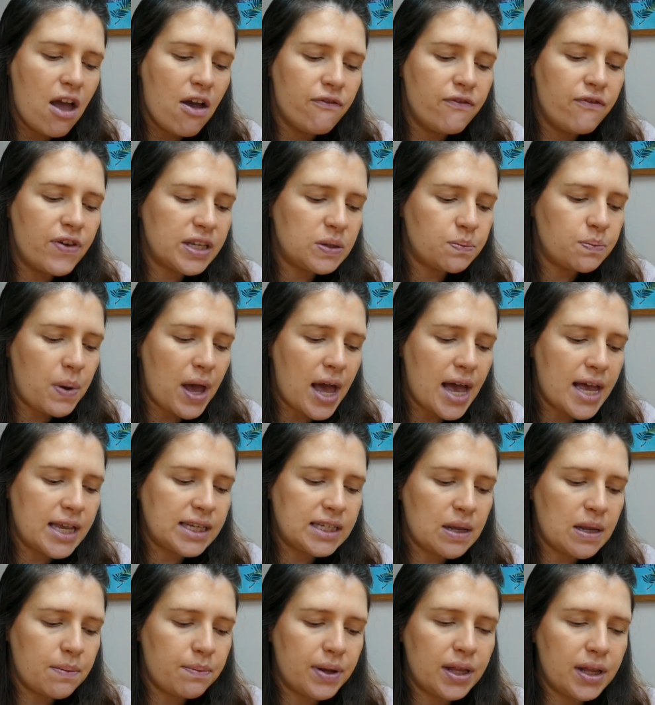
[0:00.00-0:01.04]
This
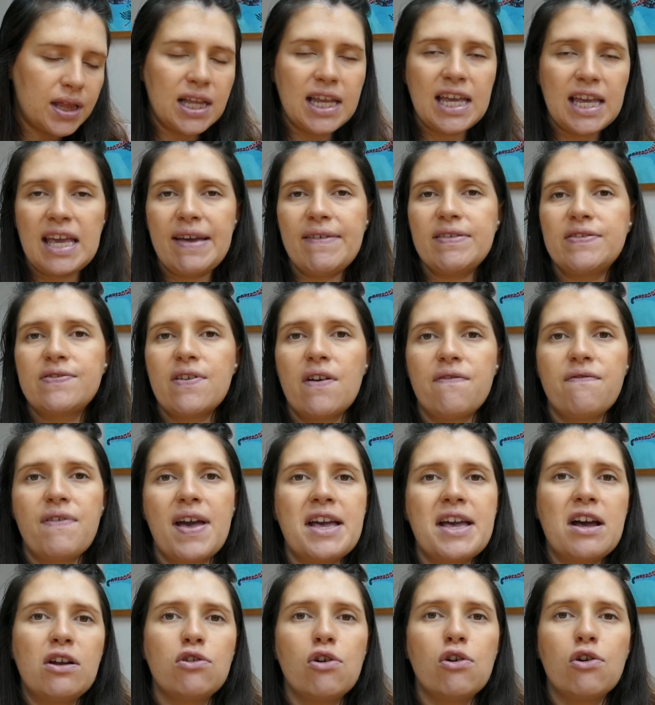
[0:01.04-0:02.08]
person believes that
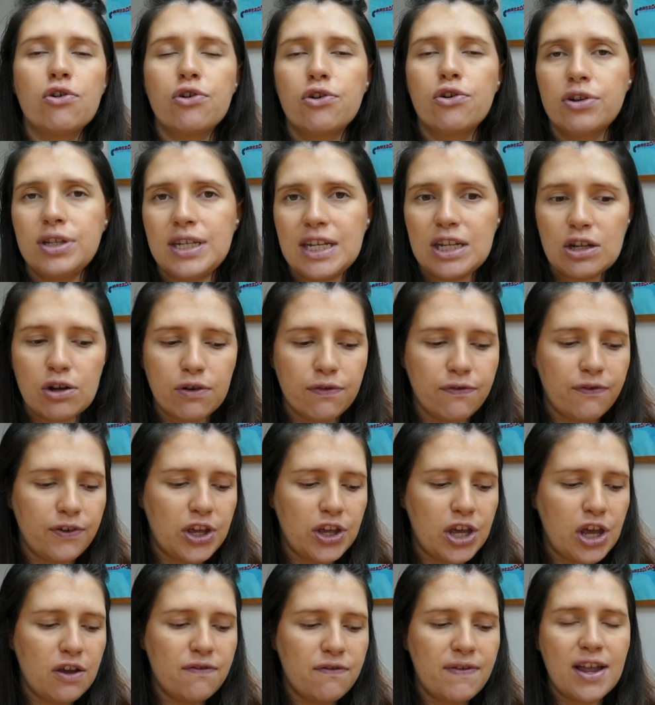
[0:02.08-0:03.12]
they are not good enough for
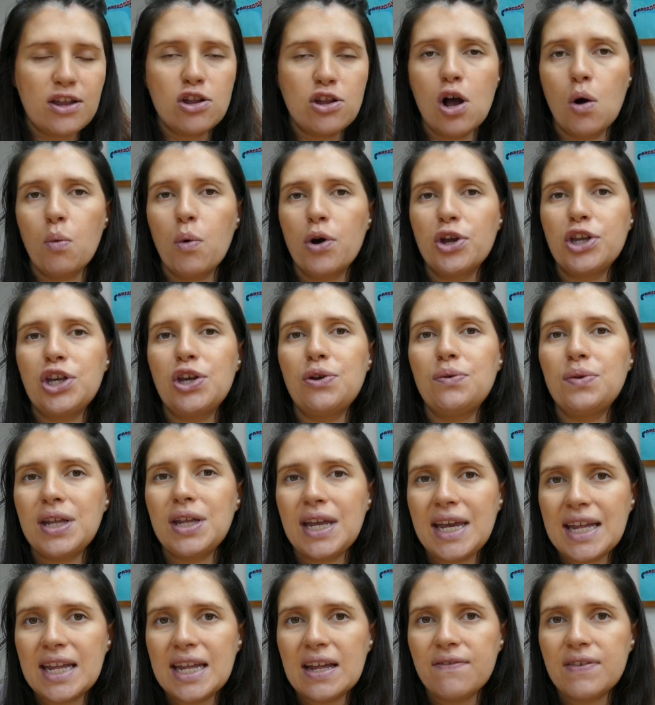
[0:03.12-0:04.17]
you. They're not what you
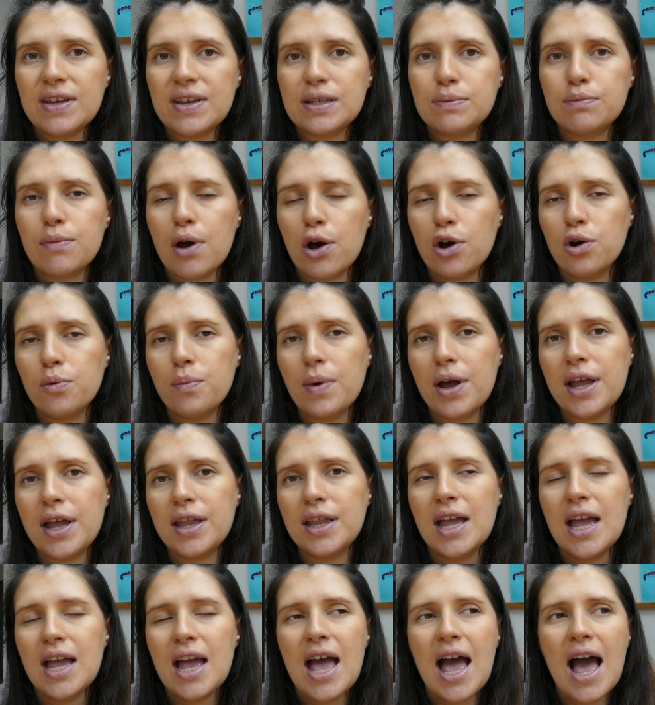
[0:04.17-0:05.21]
need at this
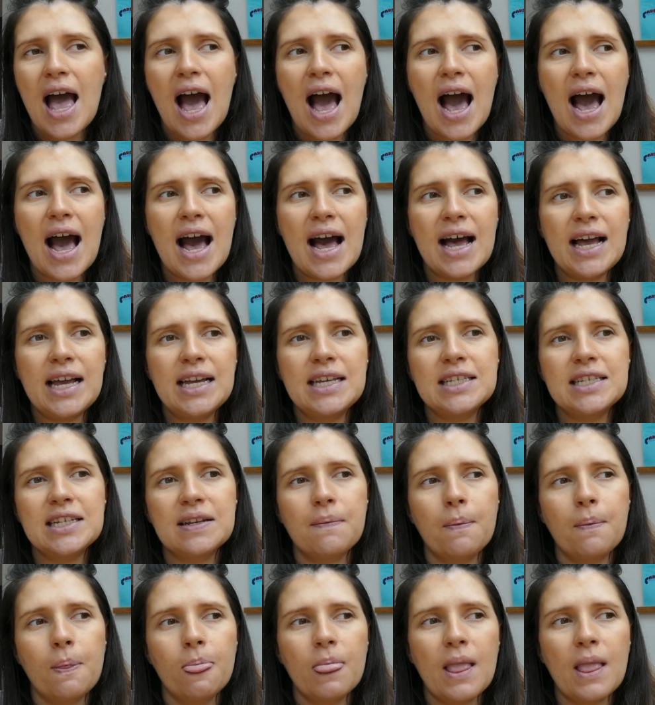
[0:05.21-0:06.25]
moment. And
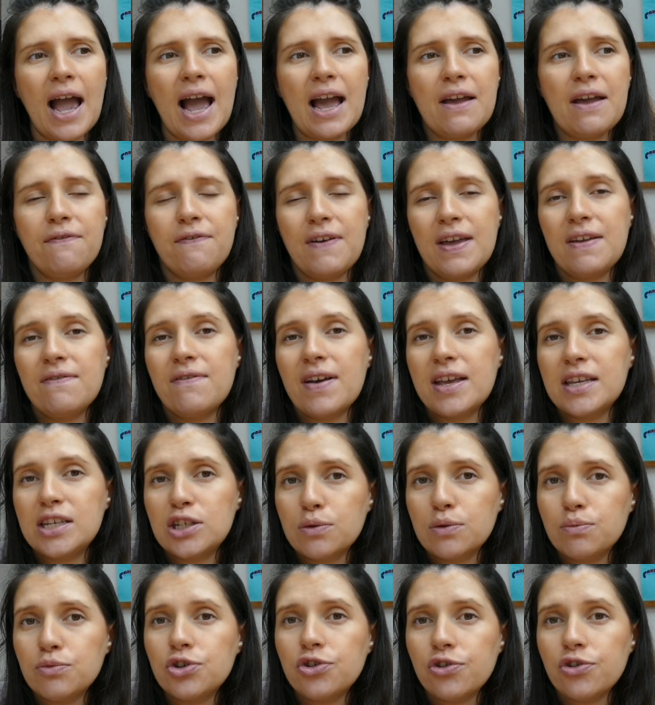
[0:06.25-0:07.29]
I think there's
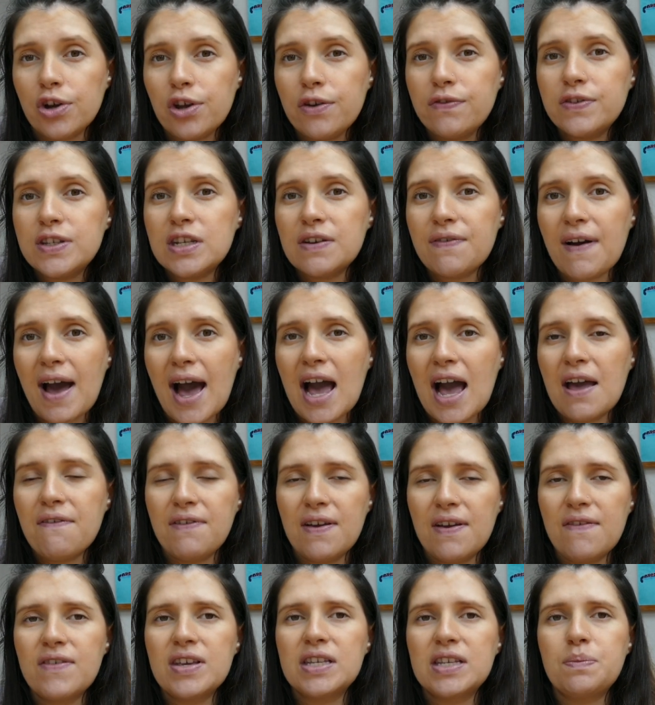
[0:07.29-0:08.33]
some truth to that. I
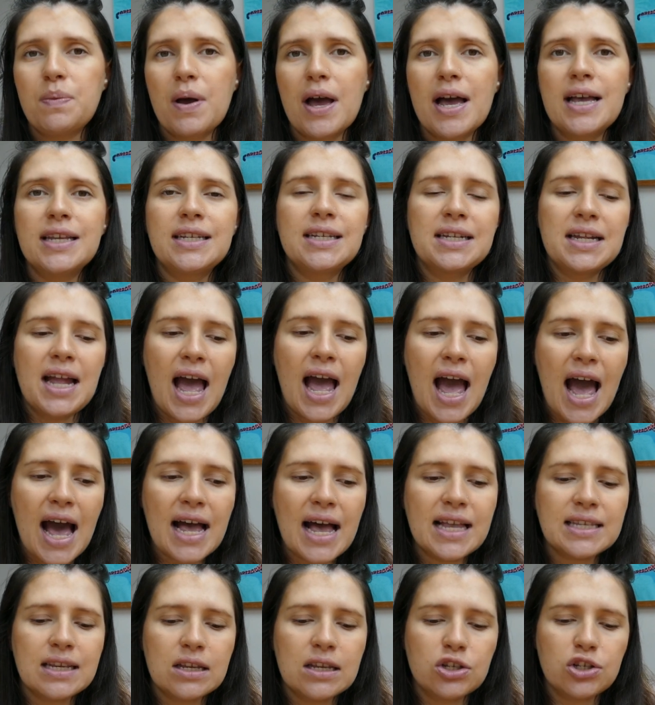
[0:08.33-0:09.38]
think this person
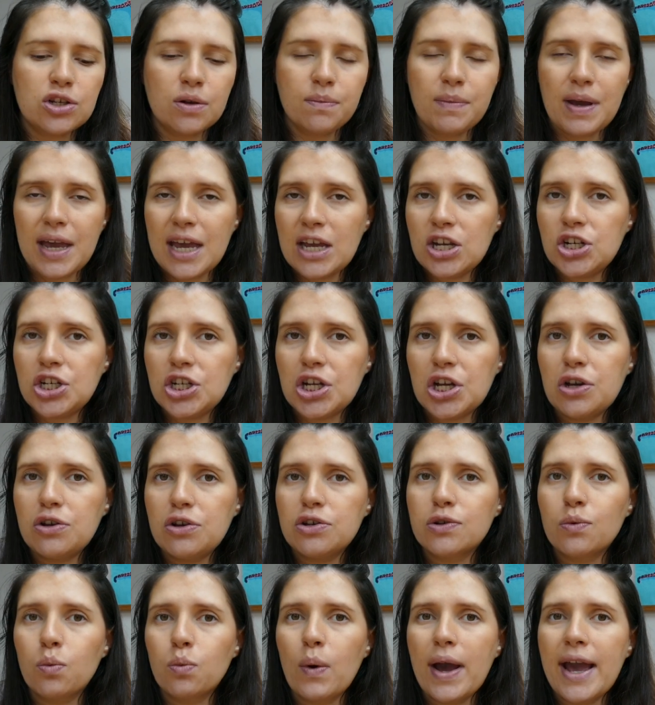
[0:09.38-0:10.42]
has some
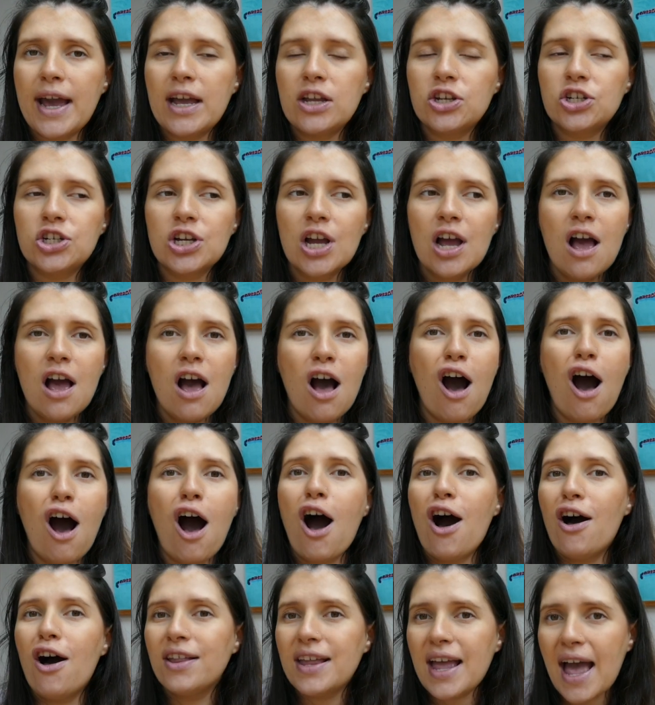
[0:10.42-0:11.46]
issues which
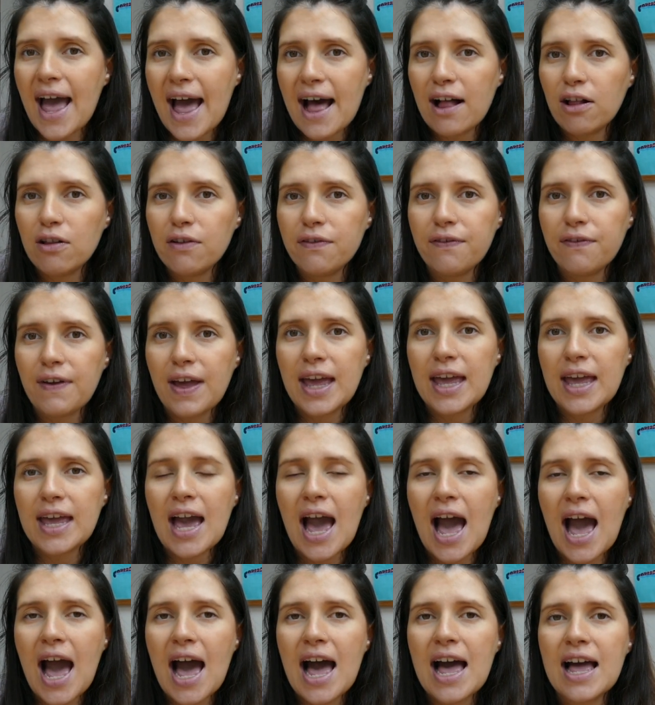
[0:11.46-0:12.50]
aren't healthy
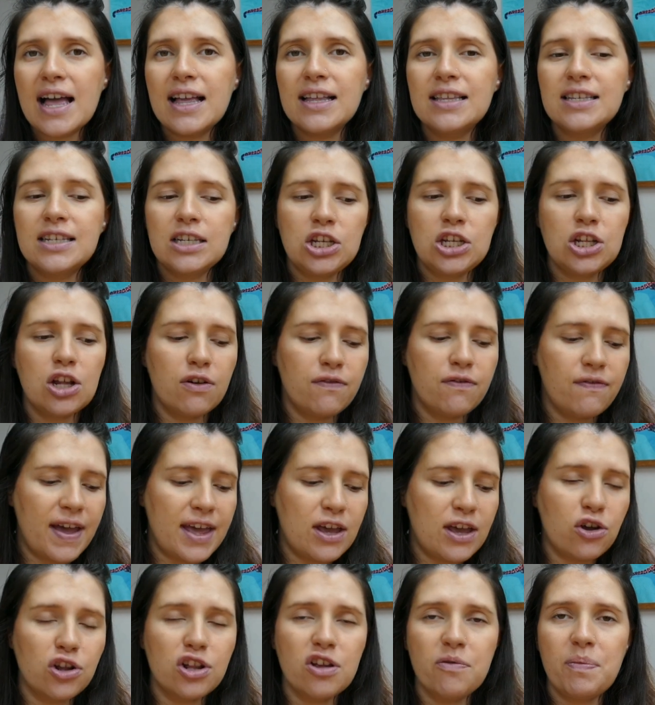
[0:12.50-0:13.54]
and, you know,
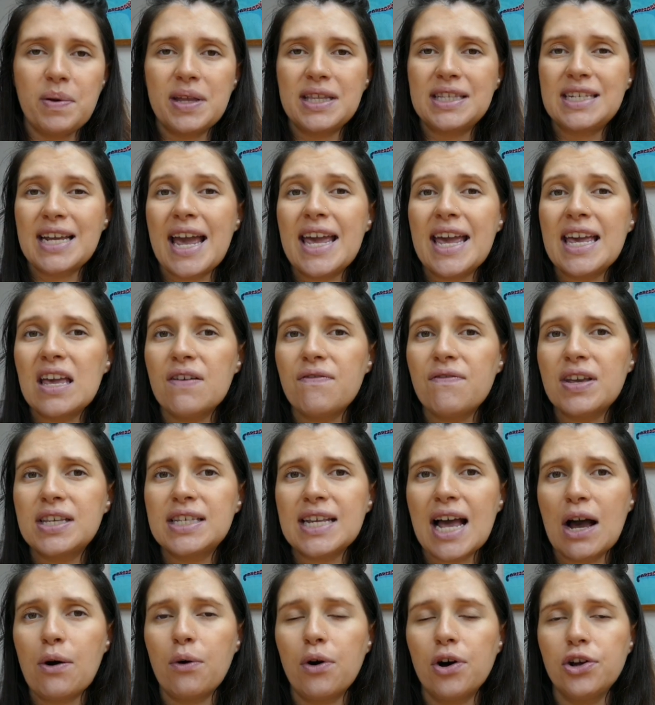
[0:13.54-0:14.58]
they could have been taking
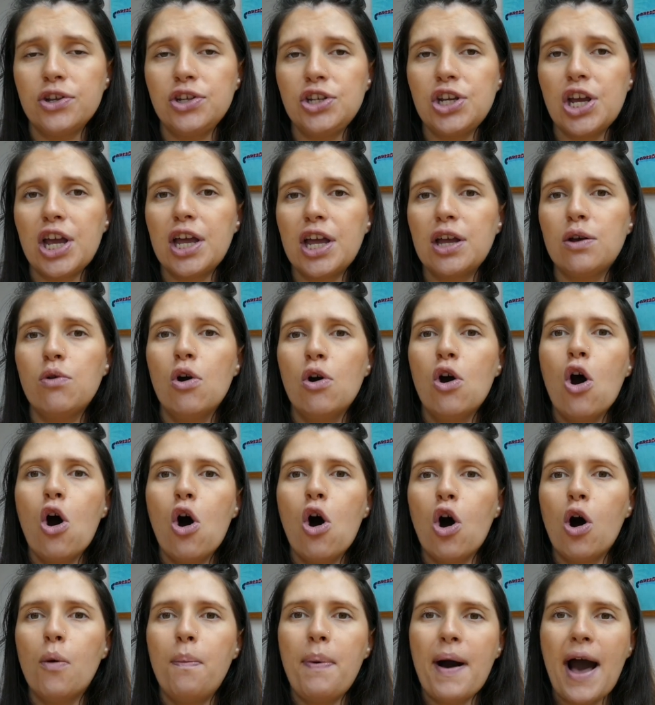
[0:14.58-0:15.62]
this out on you
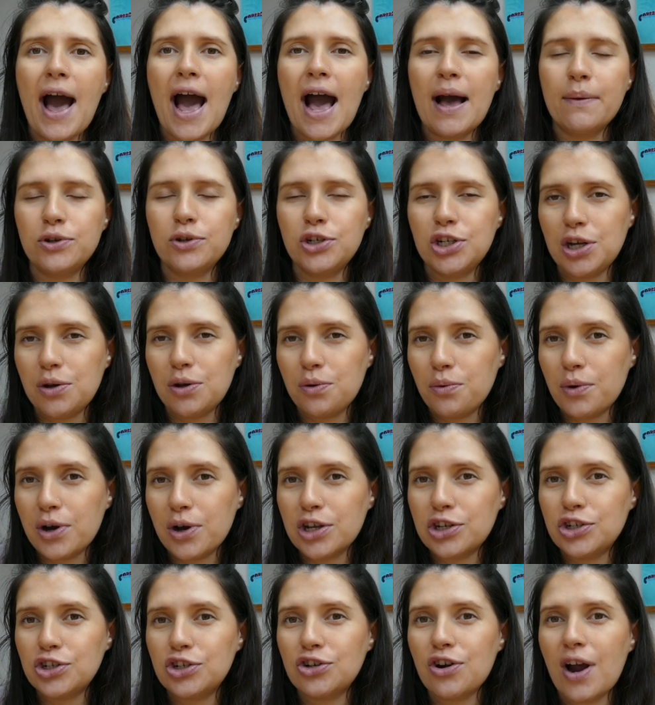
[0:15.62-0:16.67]
or perhaps you
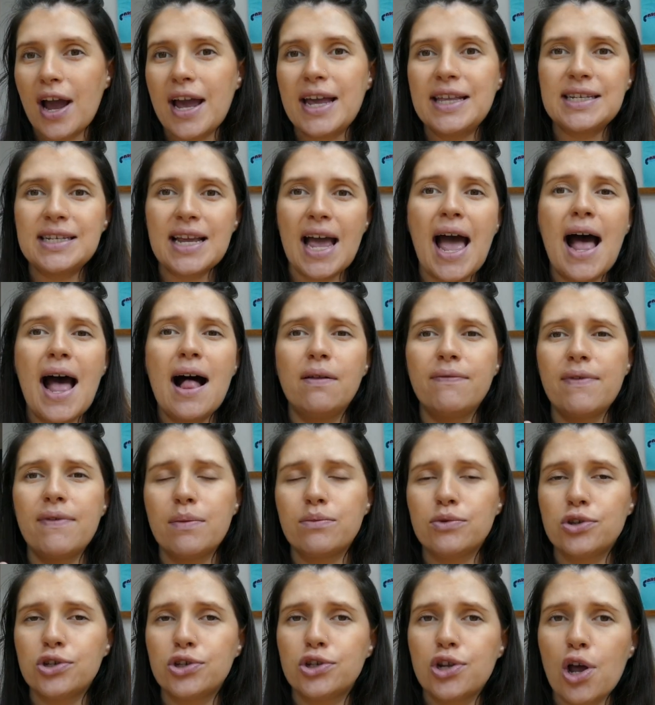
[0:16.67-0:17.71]
were
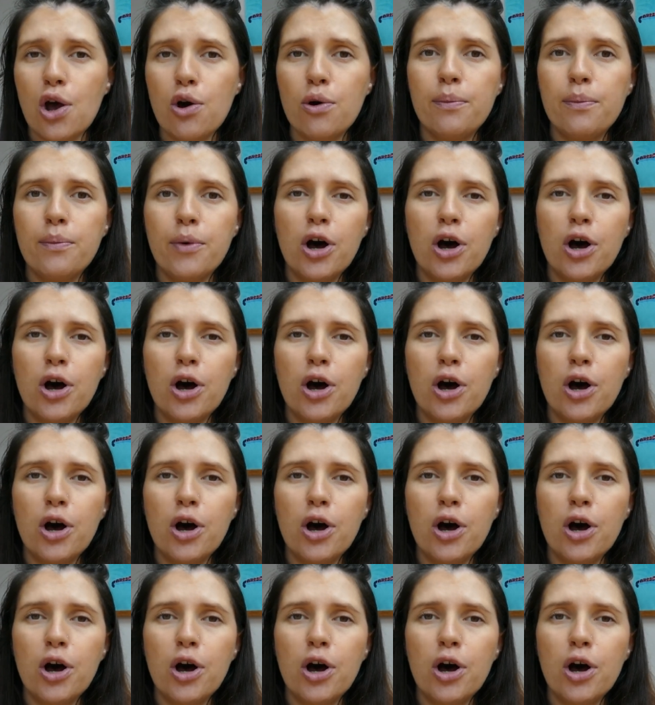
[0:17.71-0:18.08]
so